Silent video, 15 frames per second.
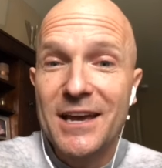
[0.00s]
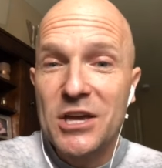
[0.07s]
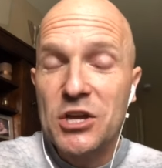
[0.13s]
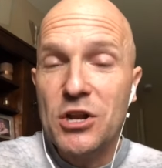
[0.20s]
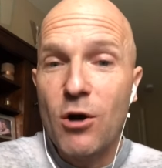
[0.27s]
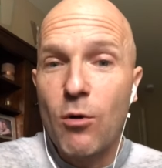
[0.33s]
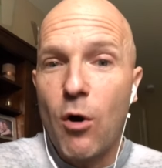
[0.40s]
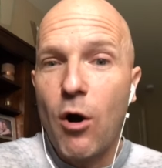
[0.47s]
You
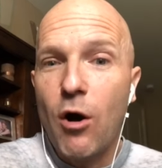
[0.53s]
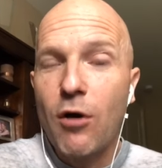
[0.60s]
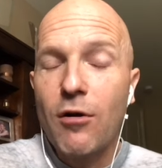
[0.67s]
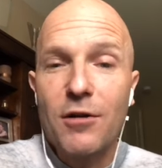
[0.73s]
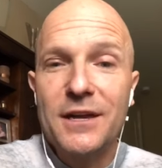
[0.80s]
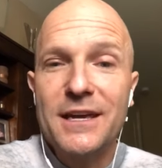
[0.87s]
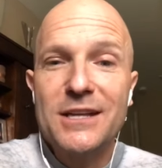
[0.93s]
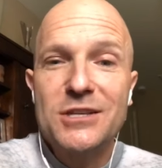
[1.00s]
know, are
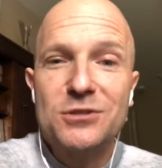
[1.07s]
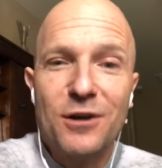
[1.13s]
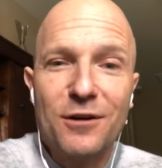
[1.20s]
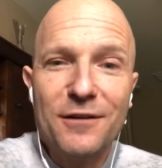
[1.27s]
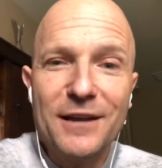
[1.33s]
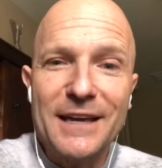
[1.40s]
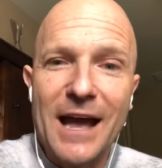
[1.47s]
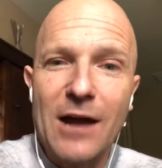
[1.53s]
our kids
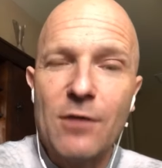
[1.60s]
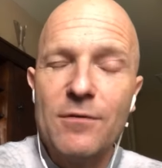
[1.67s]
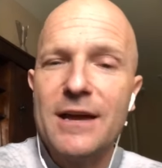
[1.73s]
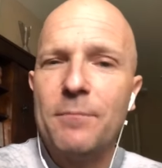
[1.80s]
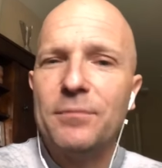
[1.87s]
learning? How are they